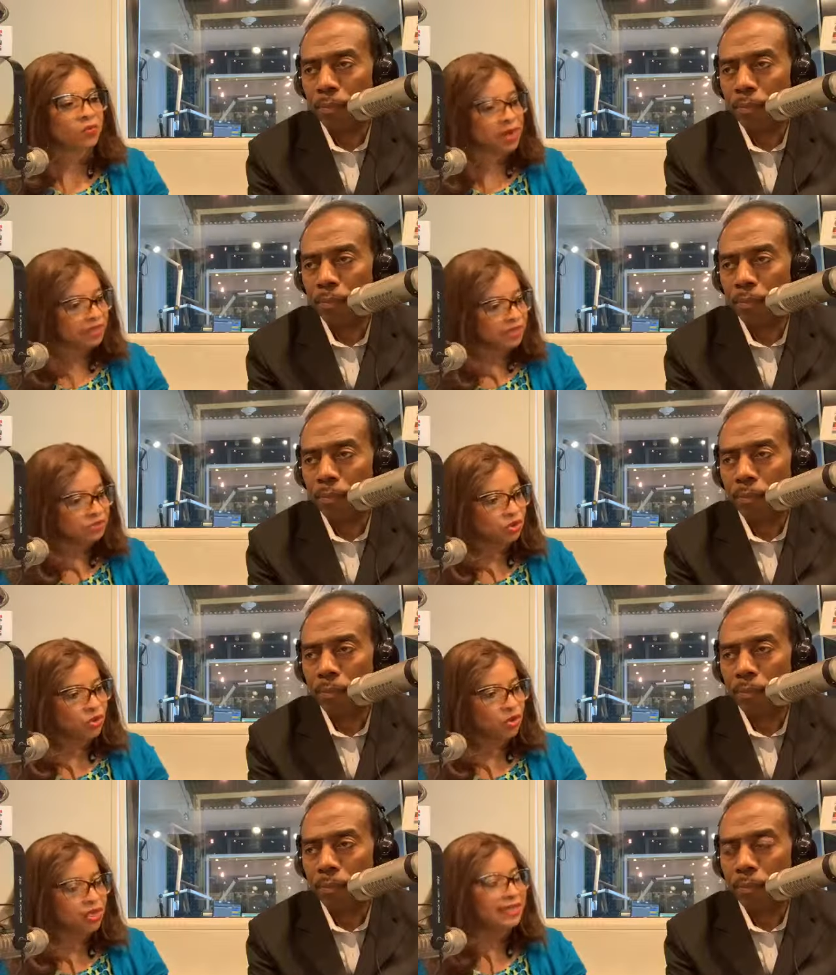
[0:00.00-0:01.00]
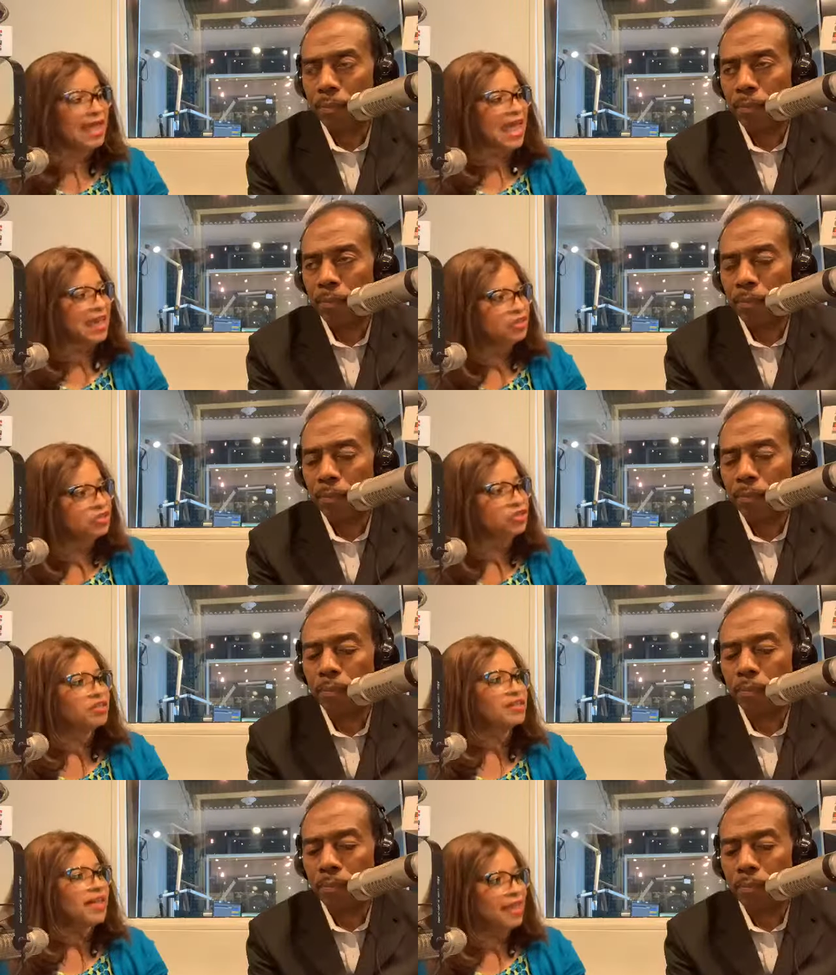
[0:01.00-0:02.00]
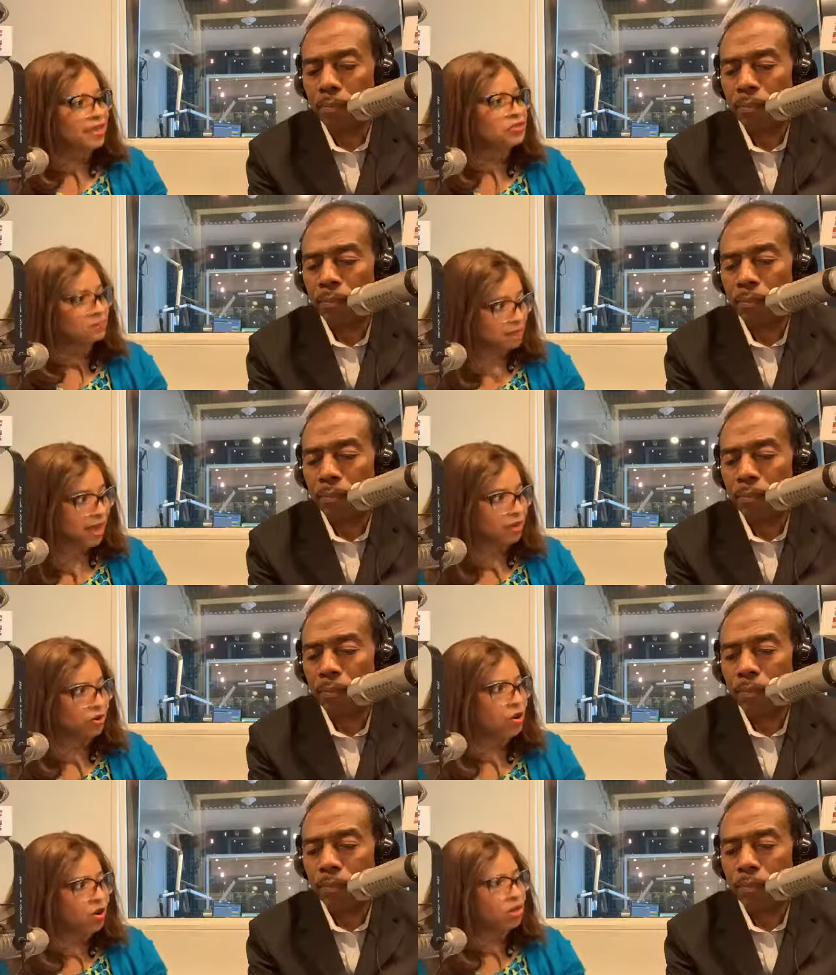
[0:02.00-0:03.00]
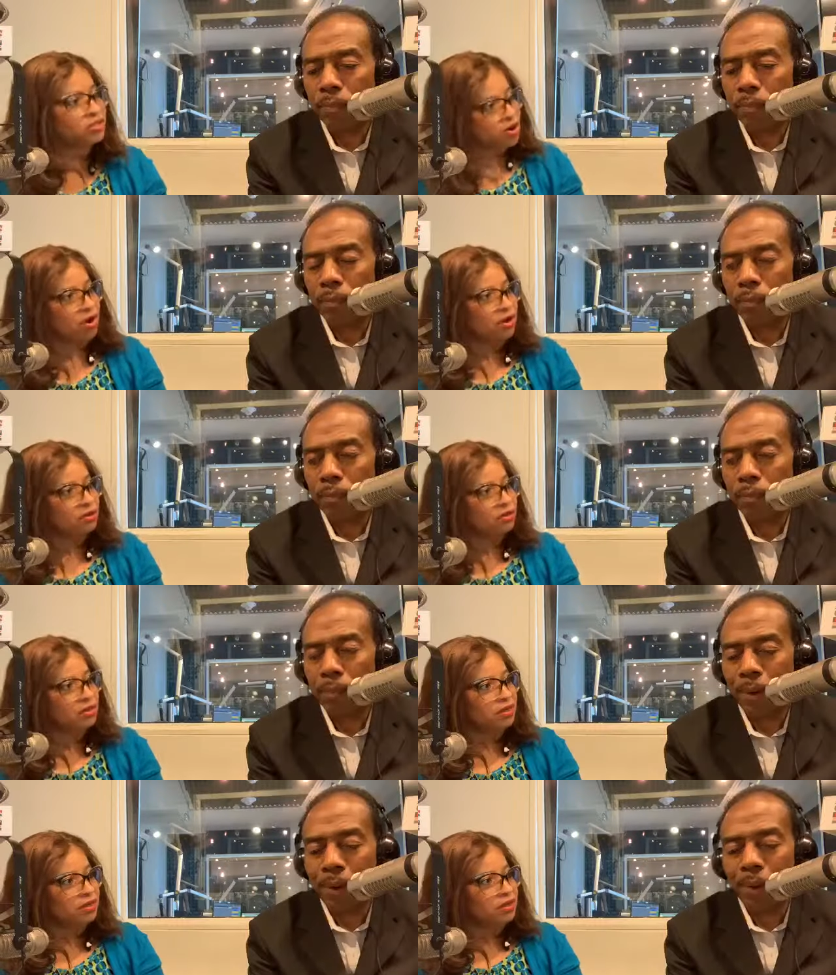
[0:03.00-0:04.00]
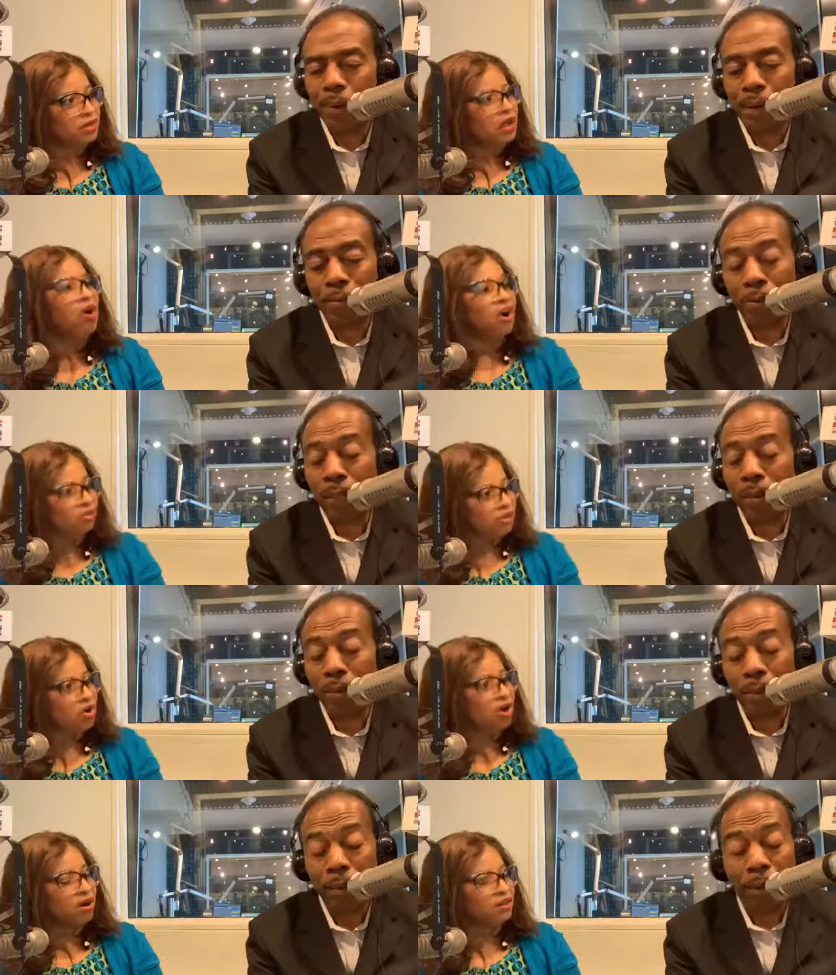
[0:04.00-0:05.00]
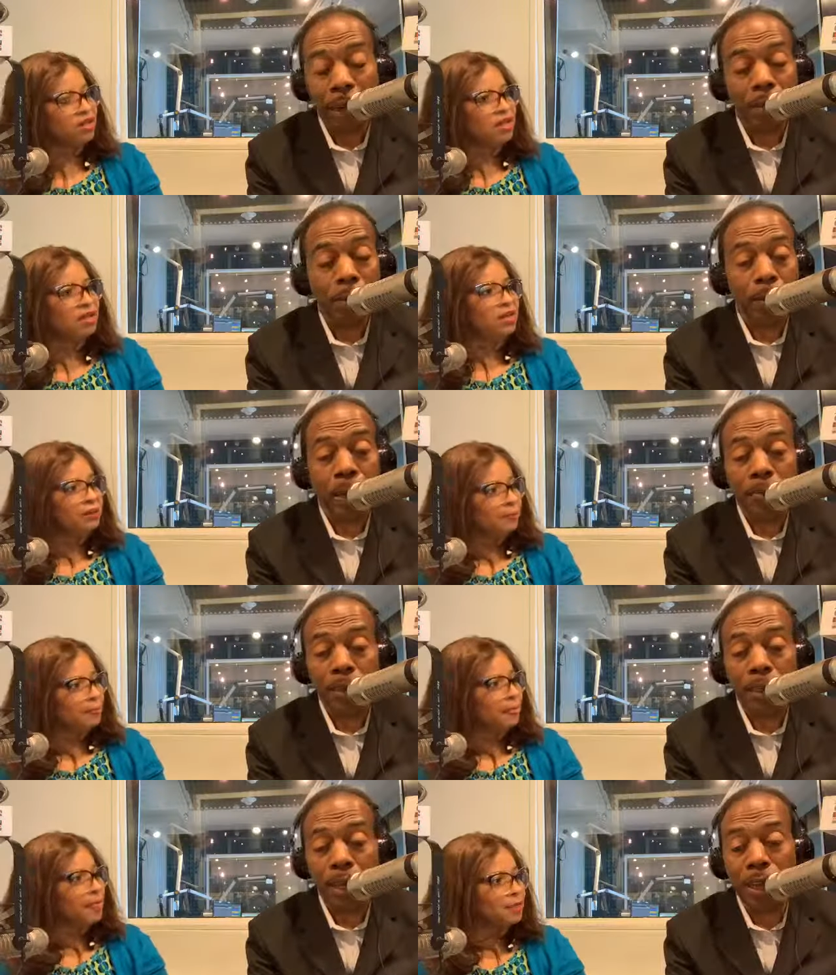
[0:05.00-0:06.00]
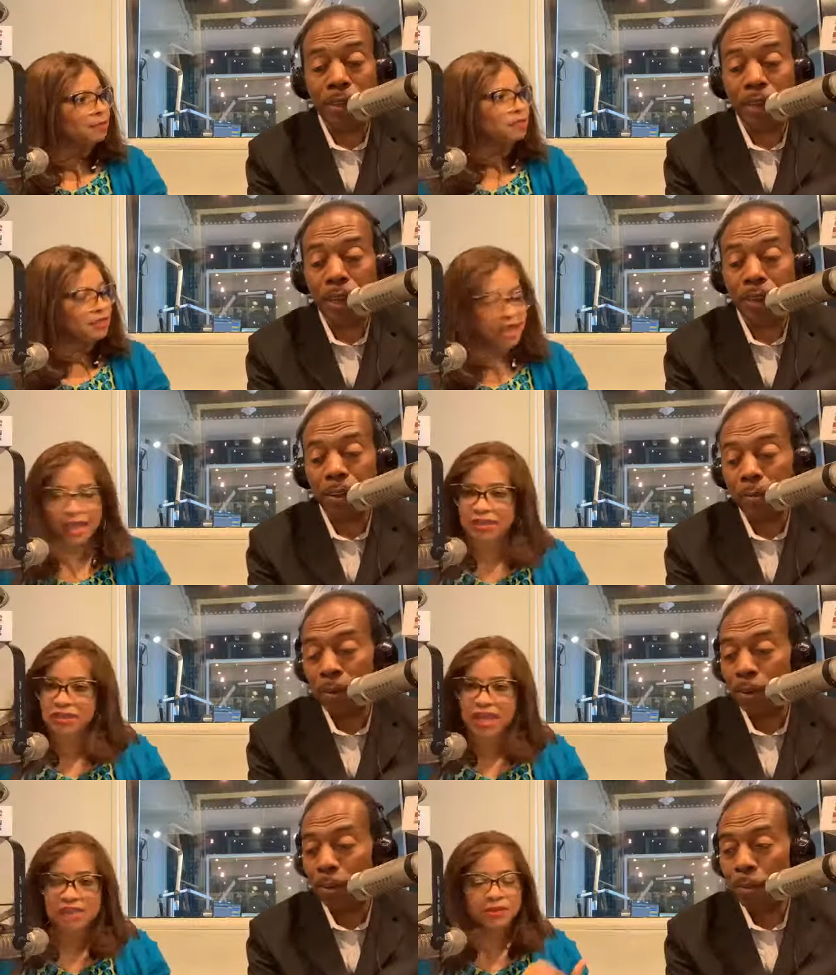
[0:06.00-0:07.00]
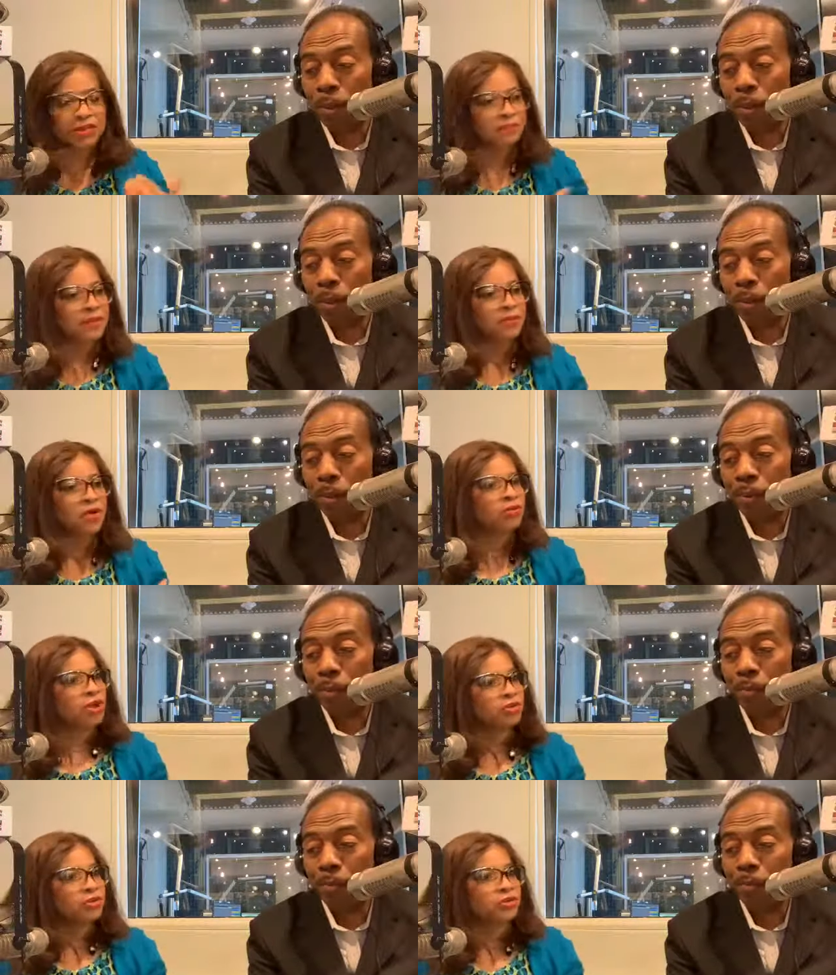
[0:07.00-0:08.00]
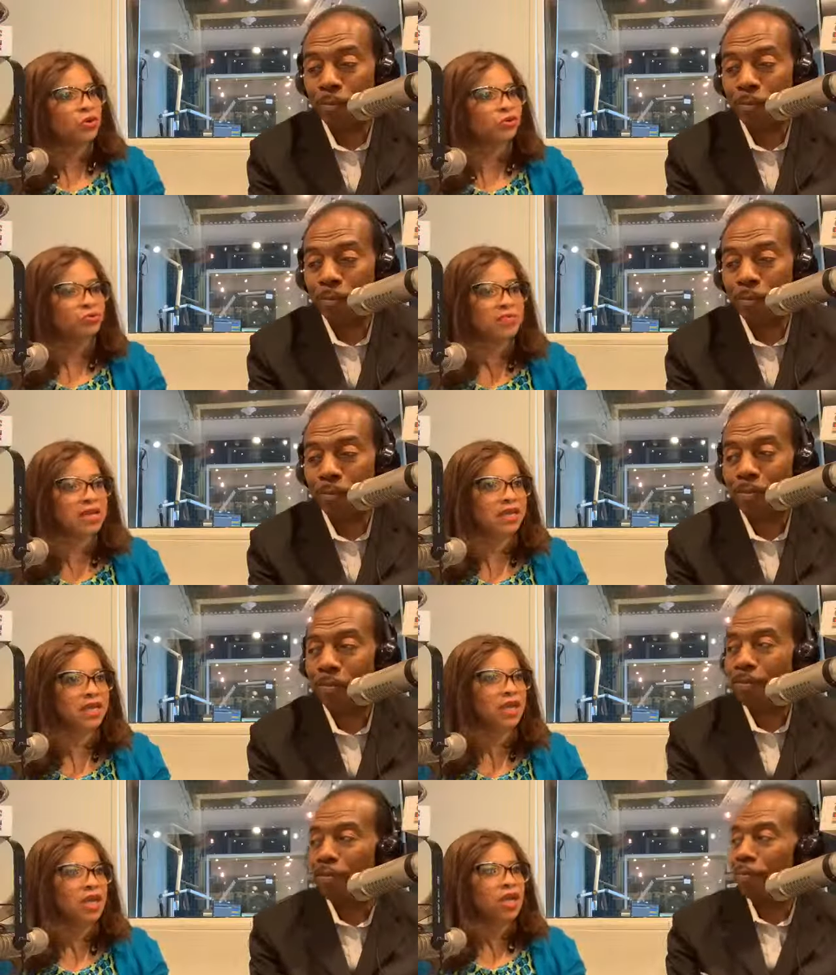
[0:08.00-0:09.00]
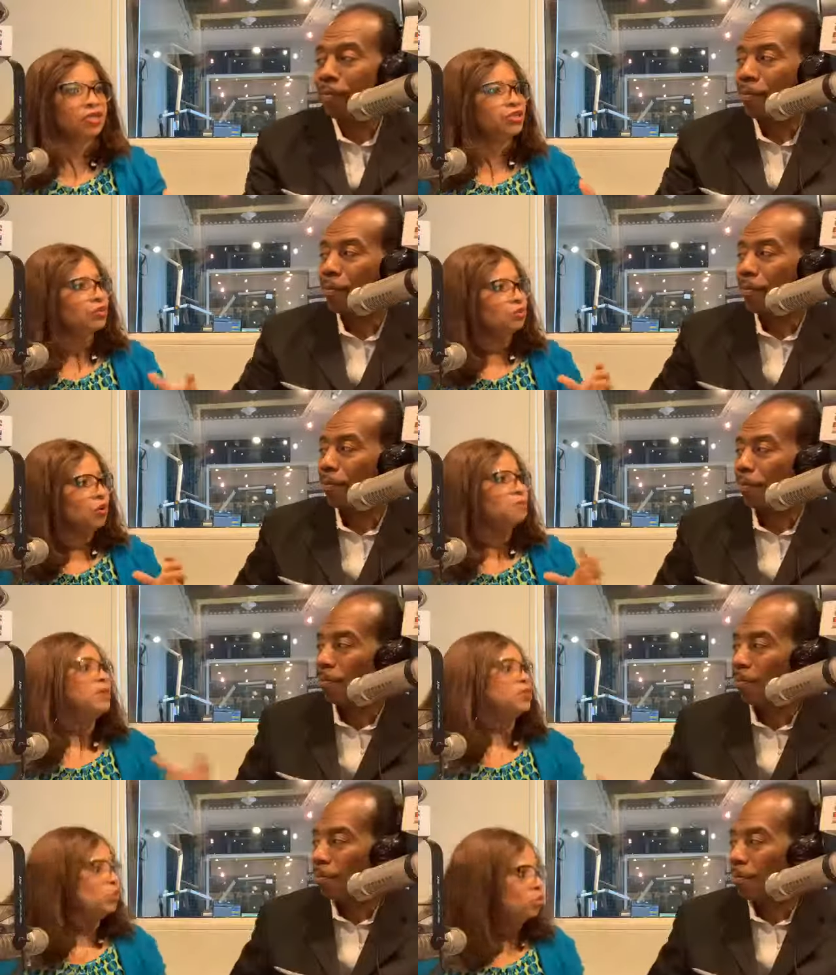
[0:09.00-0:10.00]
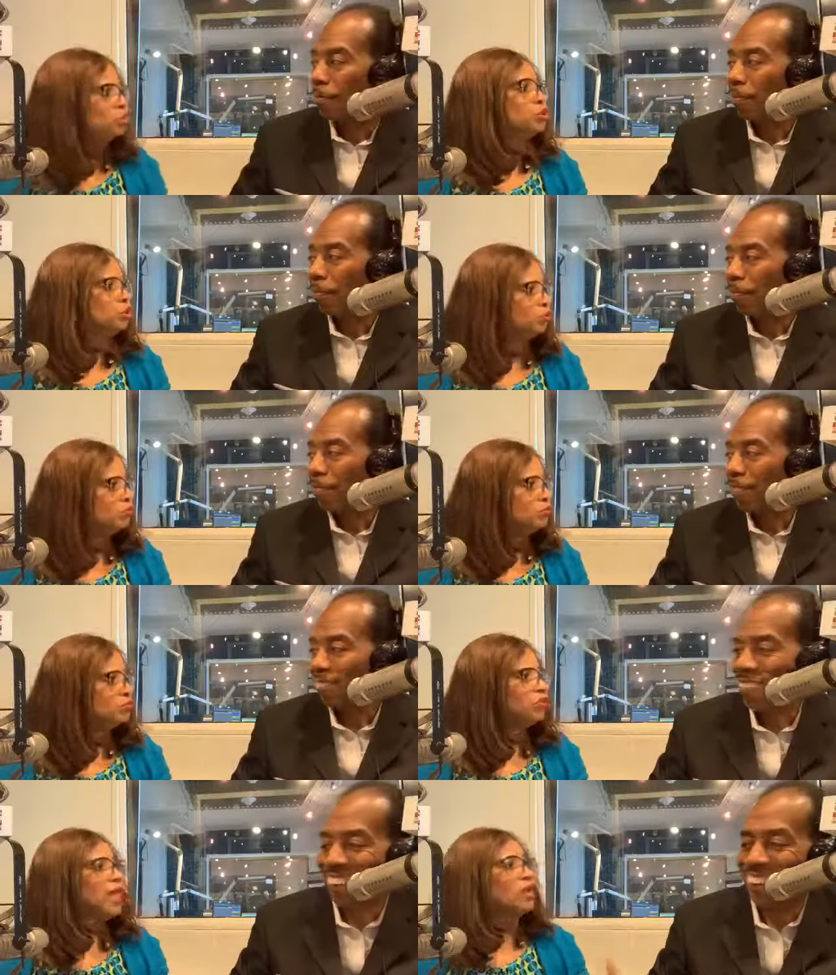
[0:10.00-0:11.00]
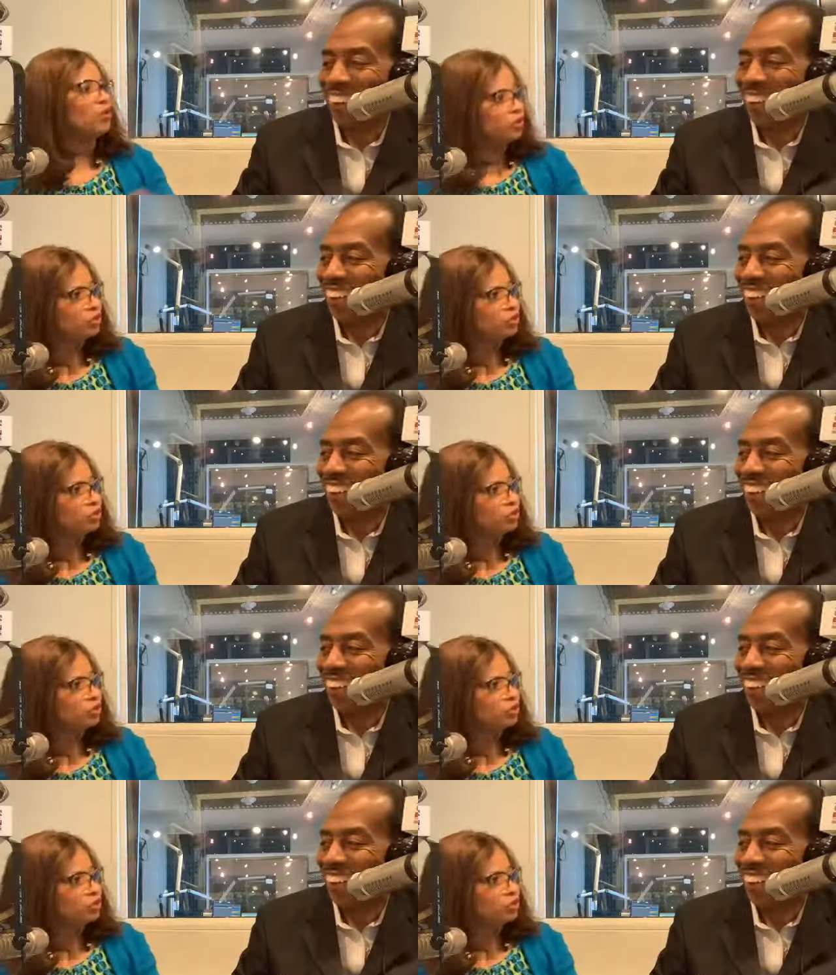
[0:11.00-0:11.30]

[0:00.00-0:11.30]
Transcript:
Speaker 1: in what I like to call an H to H manner, heart to heart. Heart to heart. Heart to heart. I was going to ask
Speaker 2: you what that H to H. Yeah,
Speaker 1: H to H because people don't go to social media to be sold to. Right. They go to